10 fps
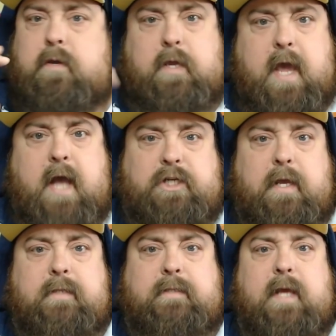catching
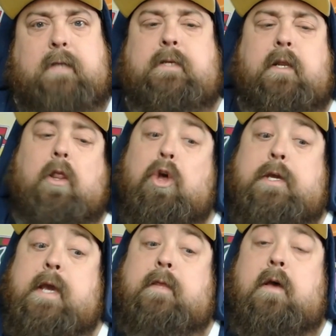insects and
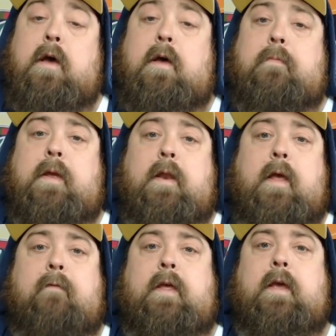looking at them and
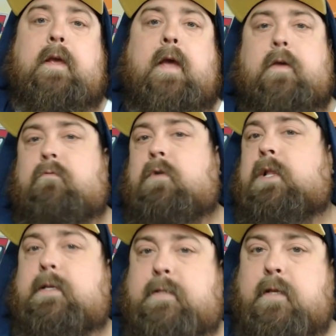everything and then
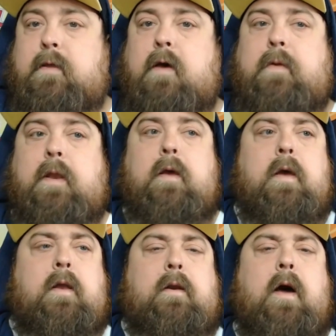releasing them and
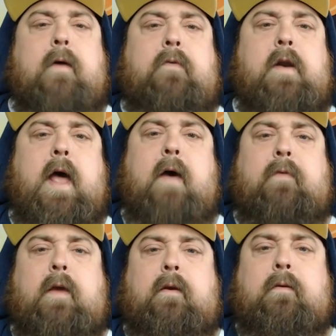not ever
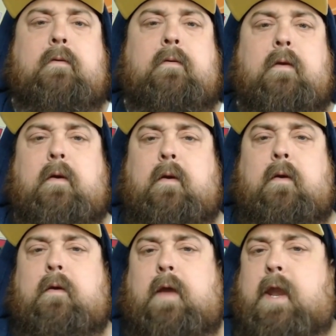having
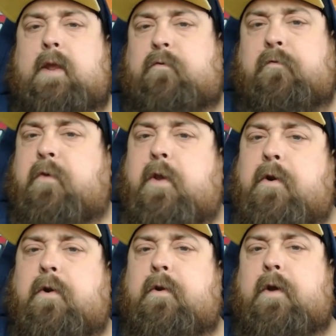any
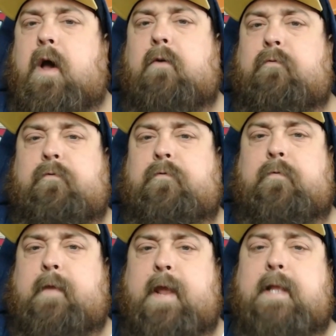fear of
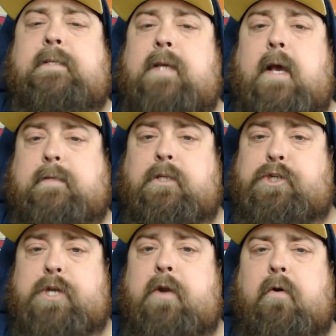insects in
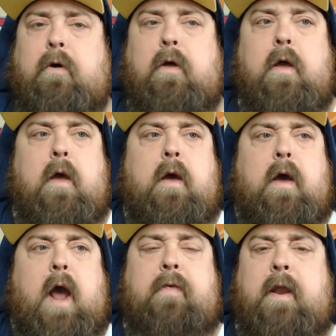general.
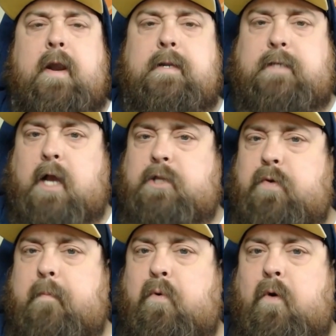And then I just got
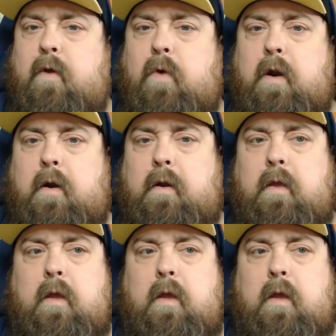to a point where